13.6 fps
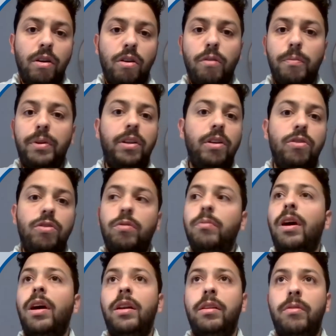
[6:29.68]
competition
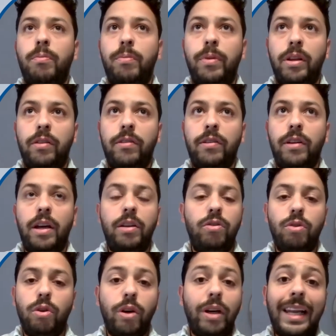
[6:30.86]
beside
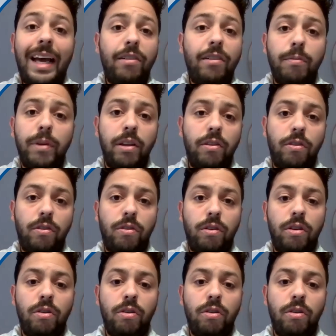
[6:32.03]
your classmates